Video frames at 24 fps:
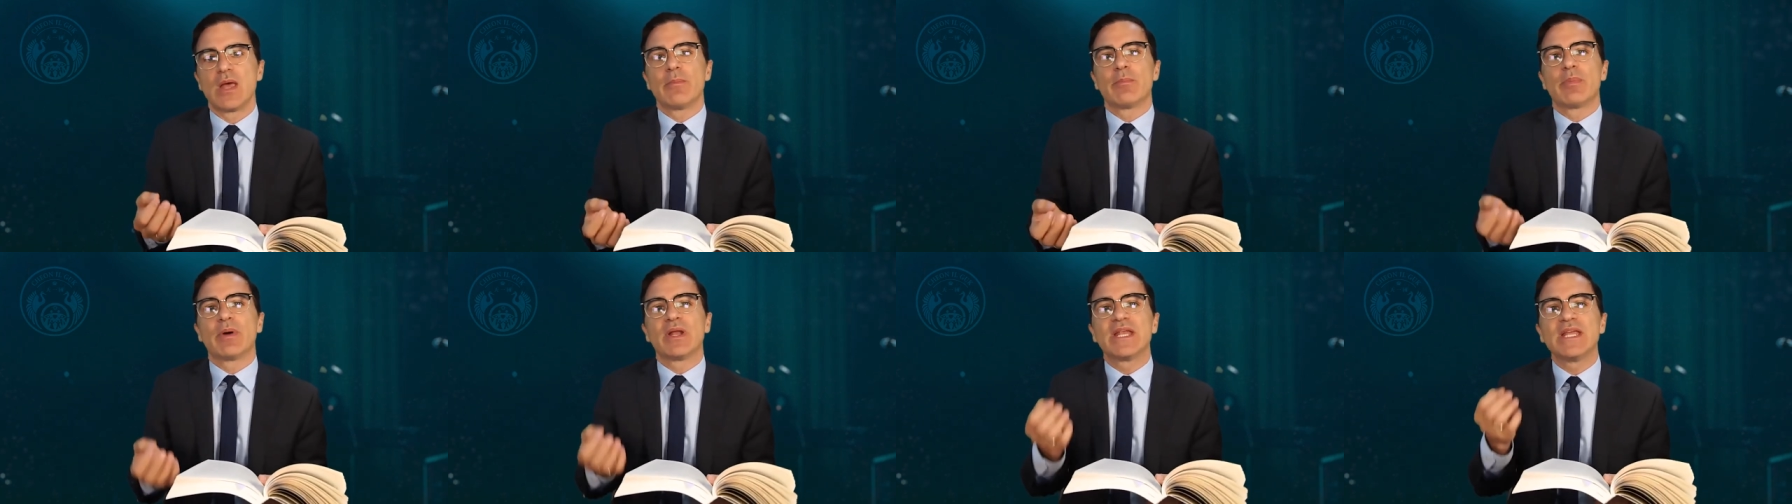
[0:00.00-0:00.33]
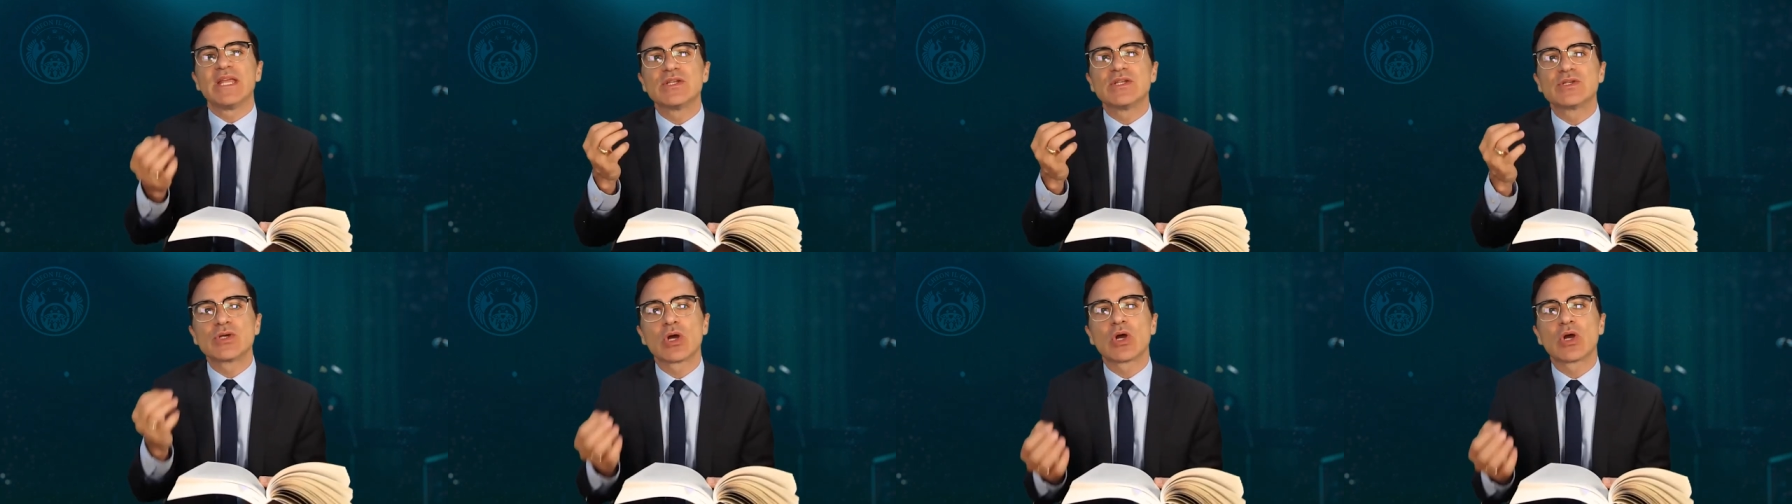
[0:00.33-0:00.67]
But
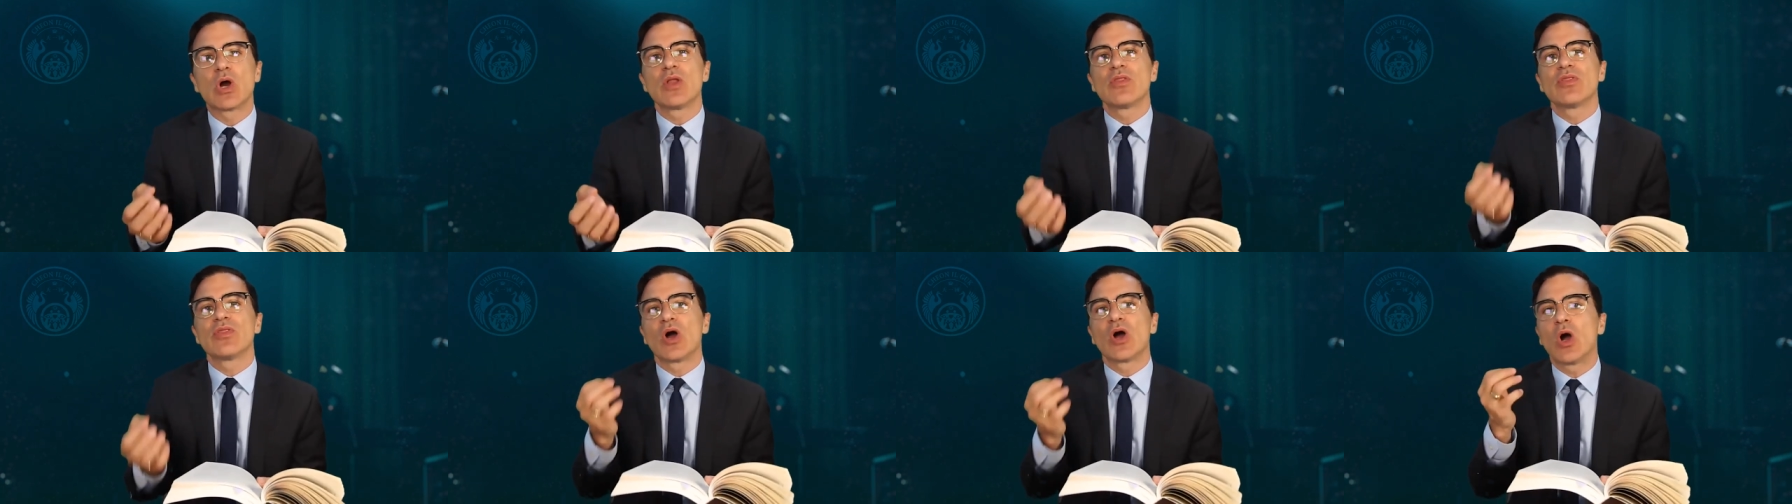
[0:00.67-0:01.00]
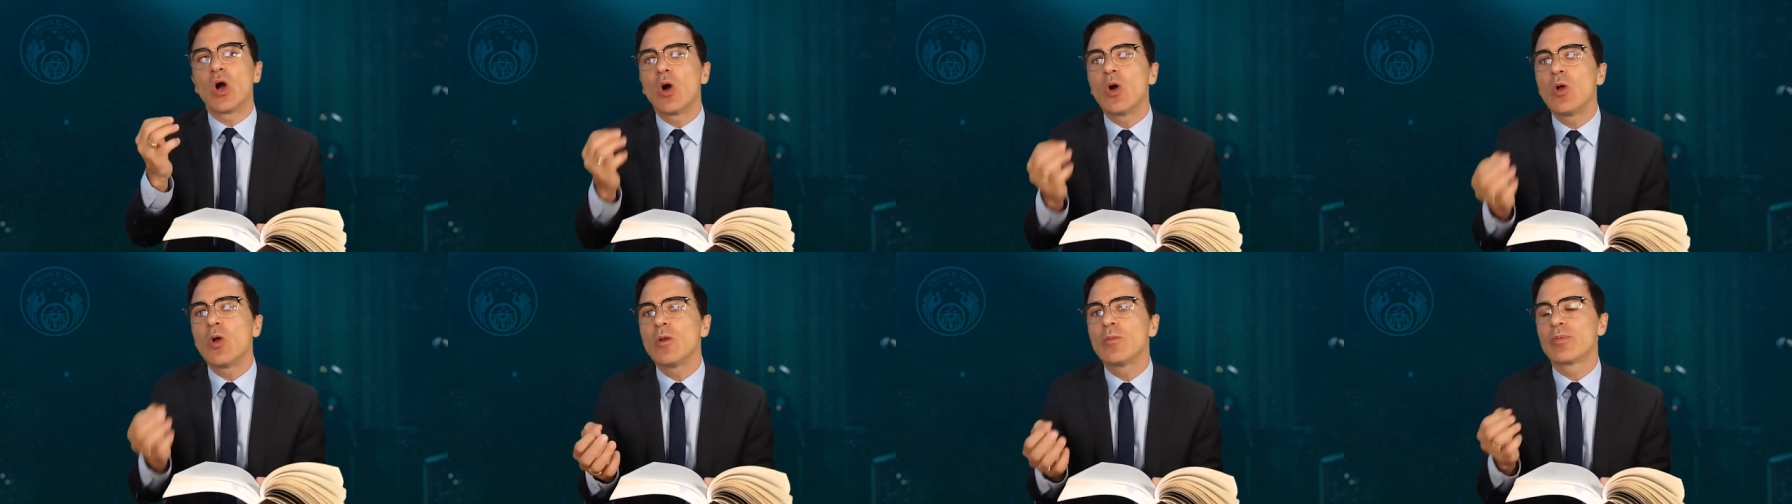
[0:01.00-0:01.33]
he took on
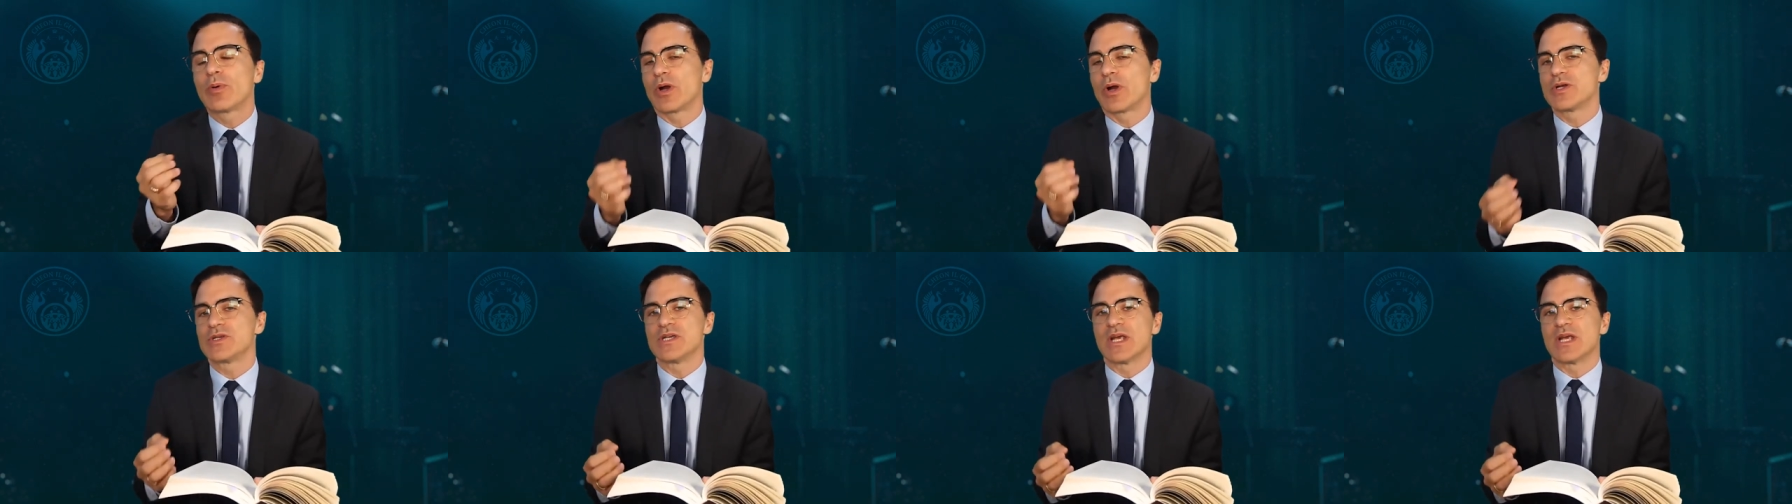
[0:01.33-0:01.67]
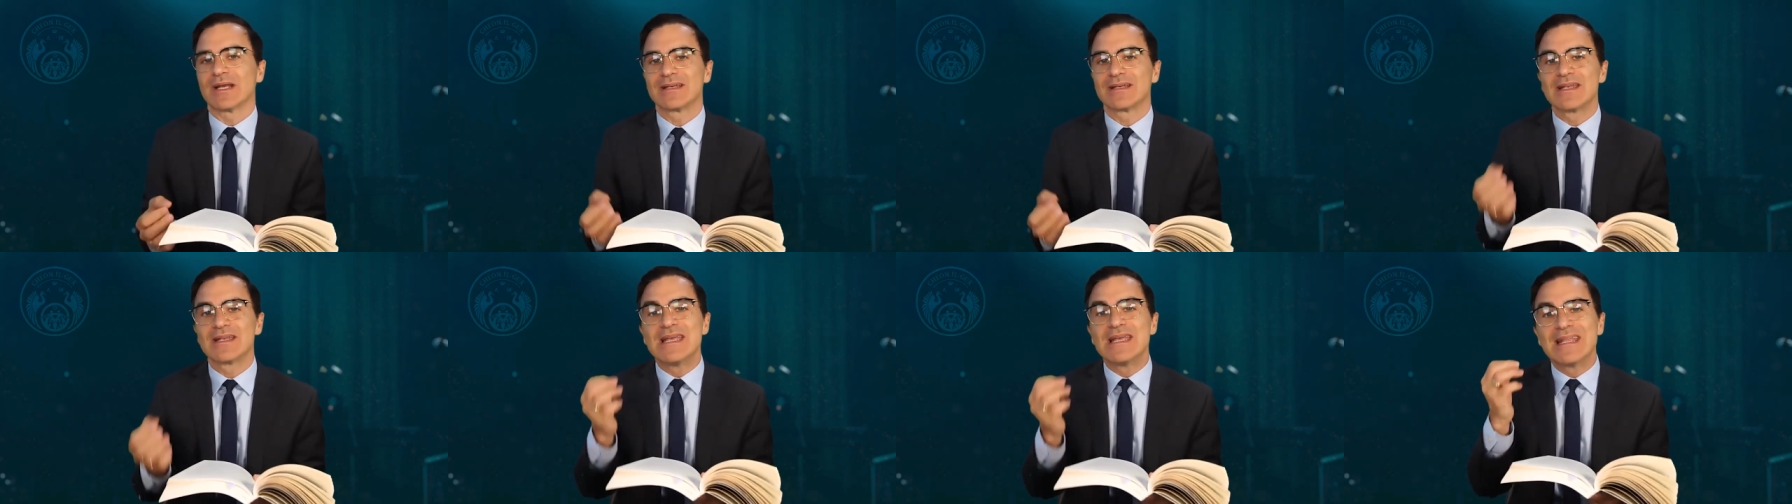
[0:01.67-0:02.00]
the whole
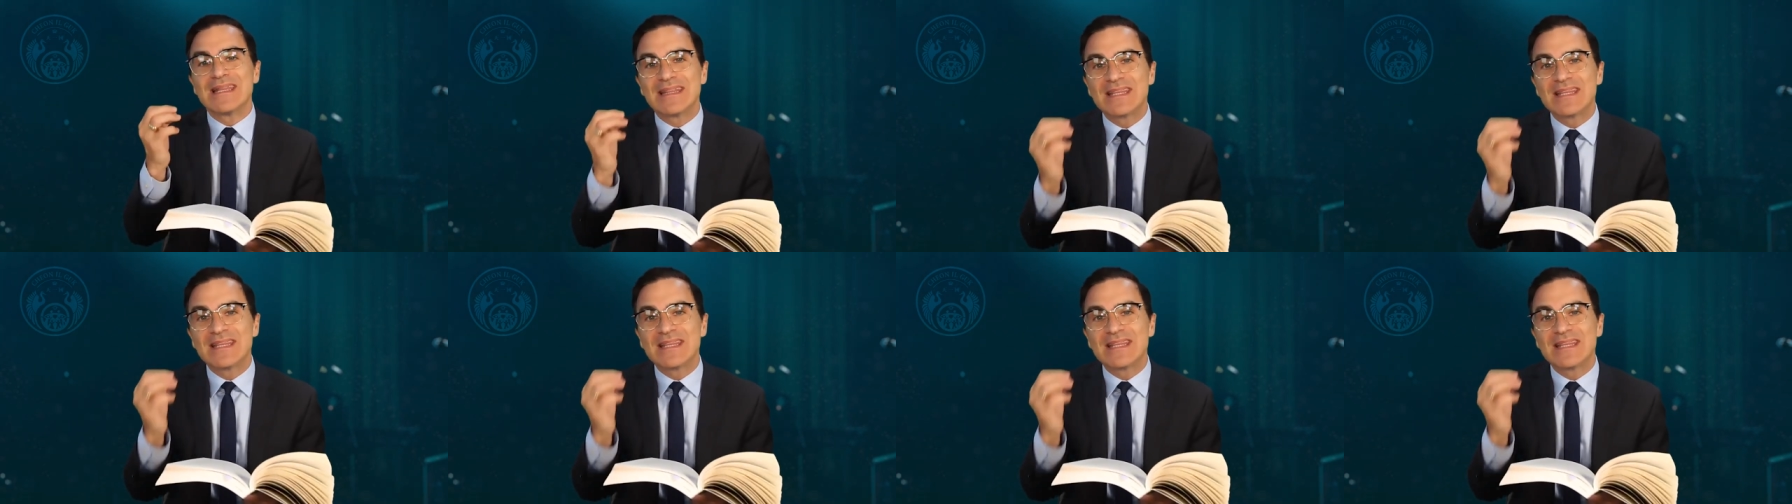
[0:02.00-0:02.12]
project.